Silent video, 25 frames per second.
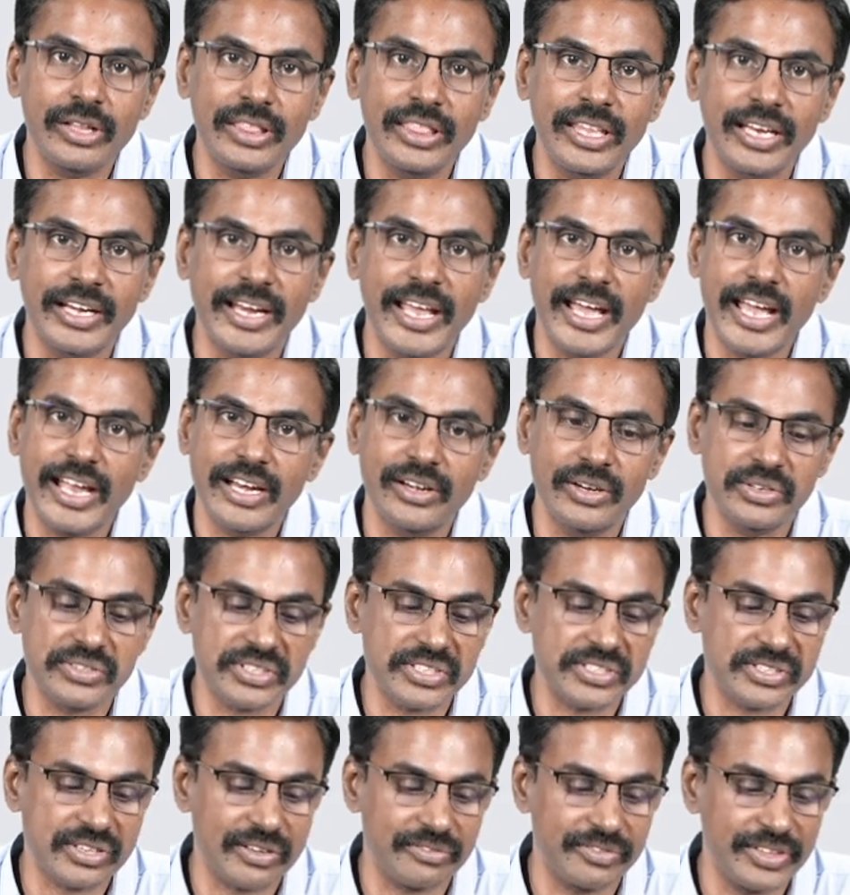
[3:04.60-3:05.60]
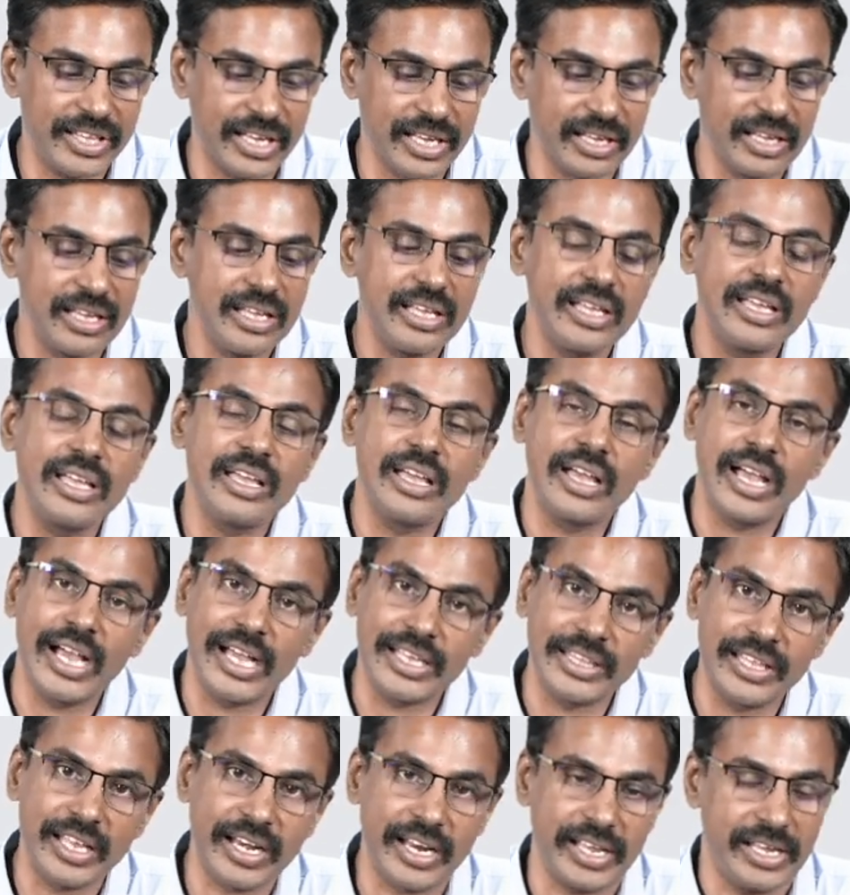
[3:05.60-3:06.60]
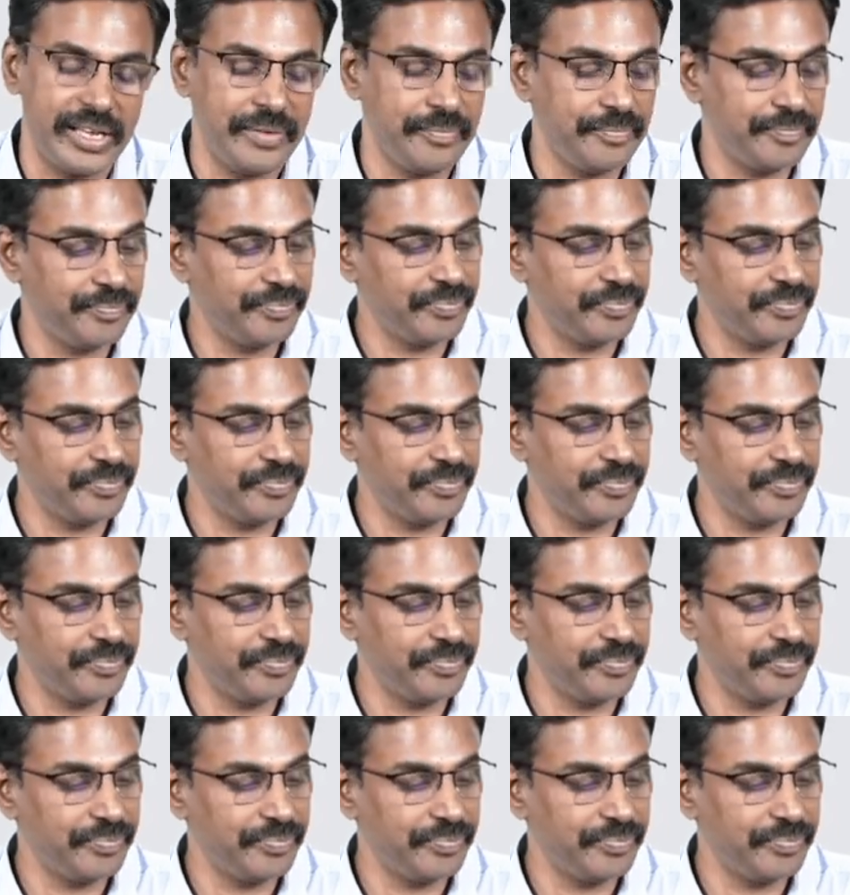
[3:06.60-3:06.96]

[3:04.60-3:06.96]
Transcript: on the diagnosis of the other eye.